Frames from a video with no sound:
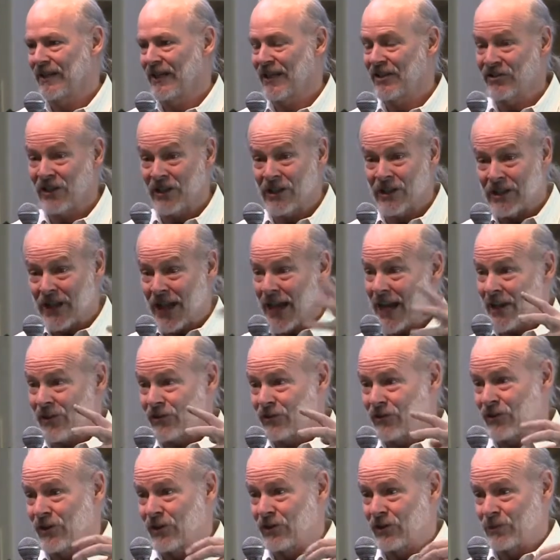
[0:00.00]
It's a
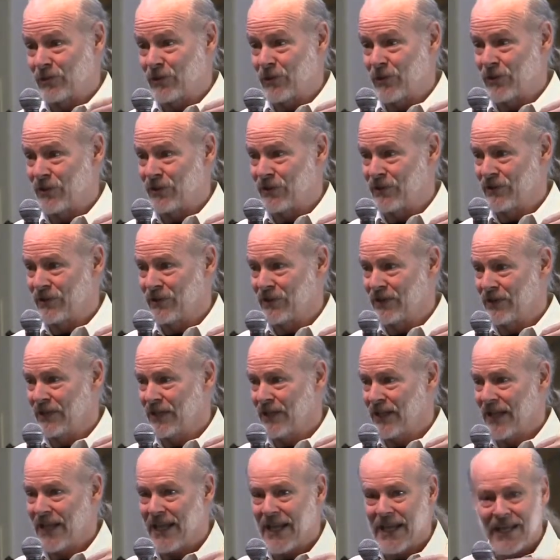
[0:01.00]
glass fishbowl,
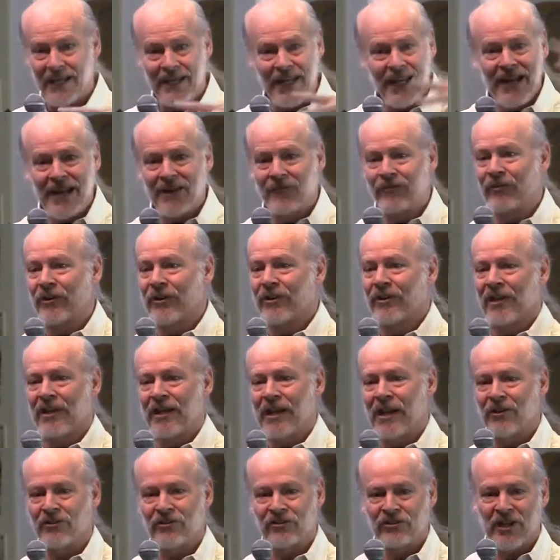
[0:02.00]
and
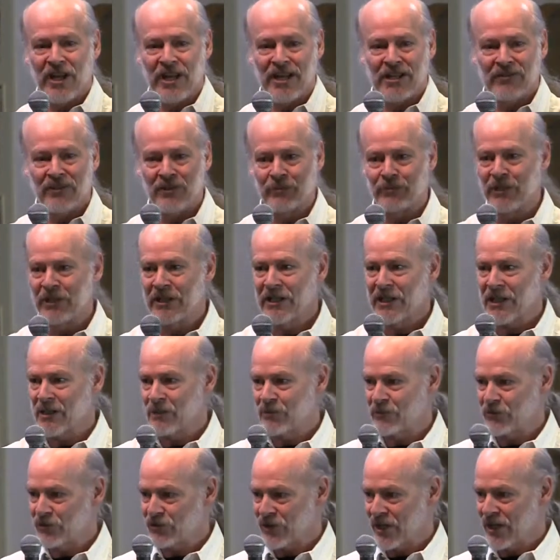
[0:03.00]
everything outside of it
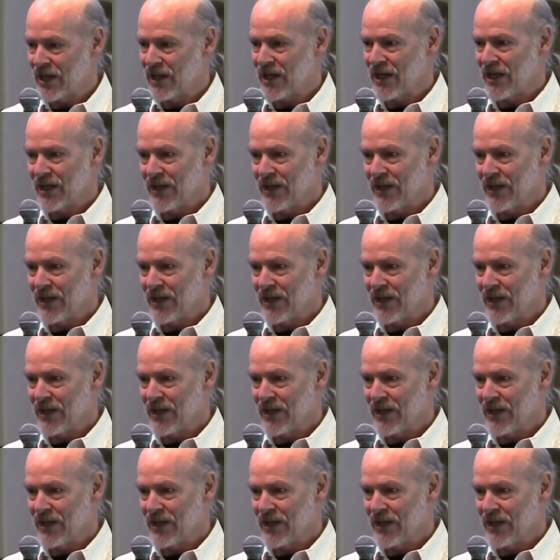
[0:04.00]
becomes